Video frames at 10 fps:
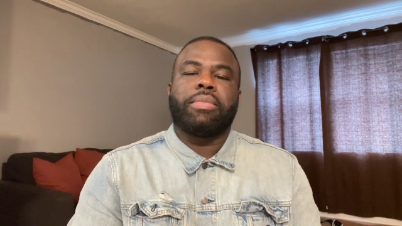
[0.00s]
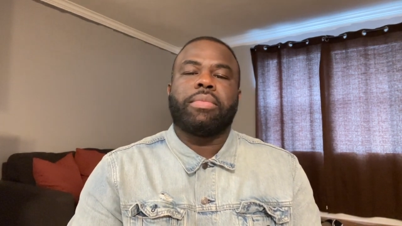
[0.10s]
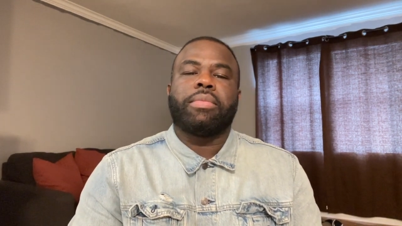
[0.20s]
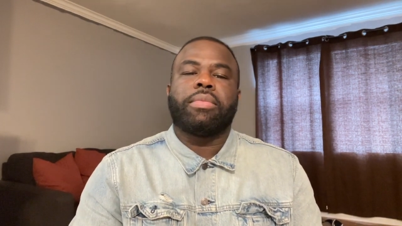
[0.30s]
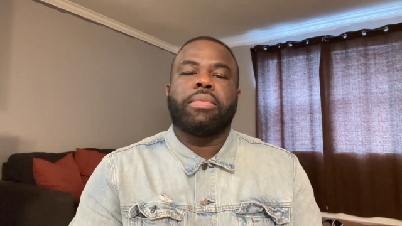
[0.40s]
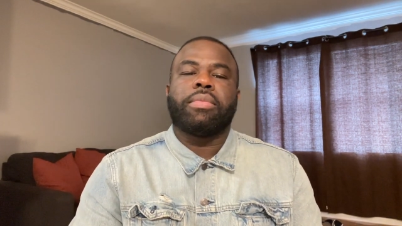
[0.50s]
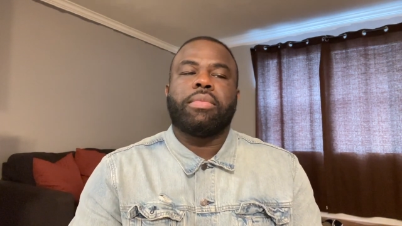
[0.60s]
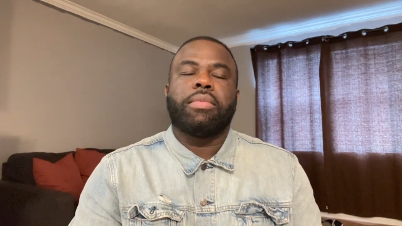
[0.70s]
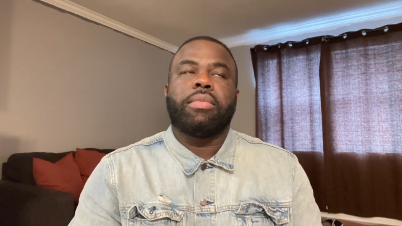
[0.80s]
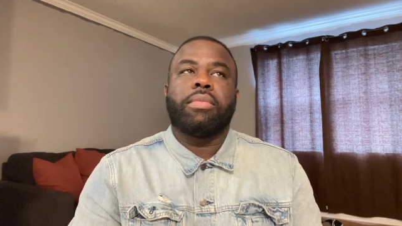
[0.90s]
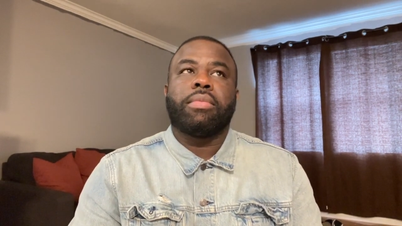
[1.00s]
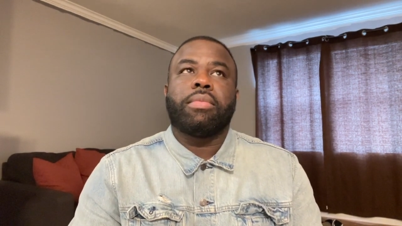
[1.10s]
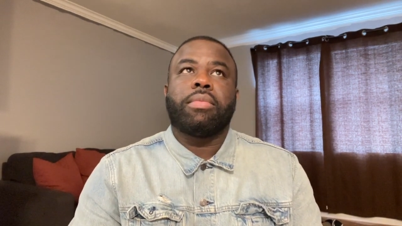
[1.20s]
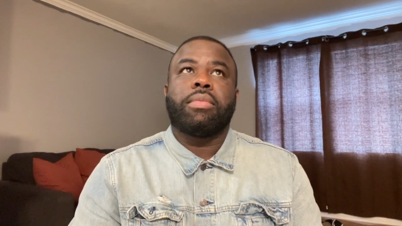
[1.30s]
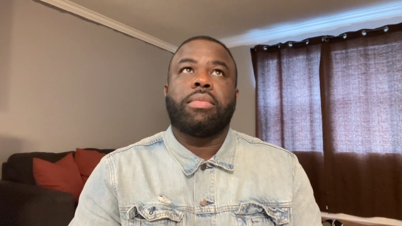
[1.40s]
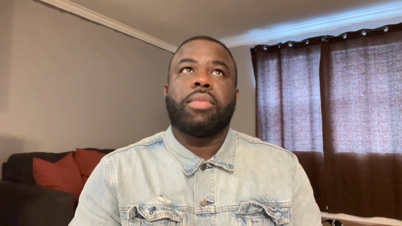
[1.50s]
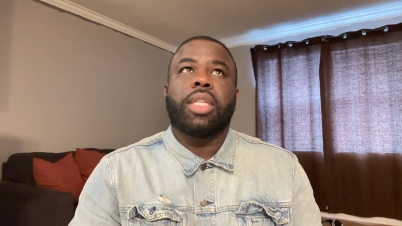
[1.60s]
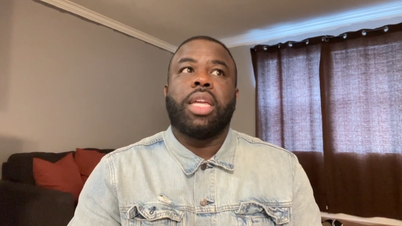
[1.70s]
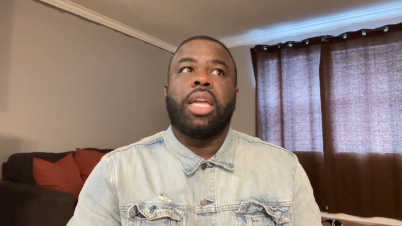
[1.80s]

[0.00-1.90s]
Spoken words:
Nothing is said.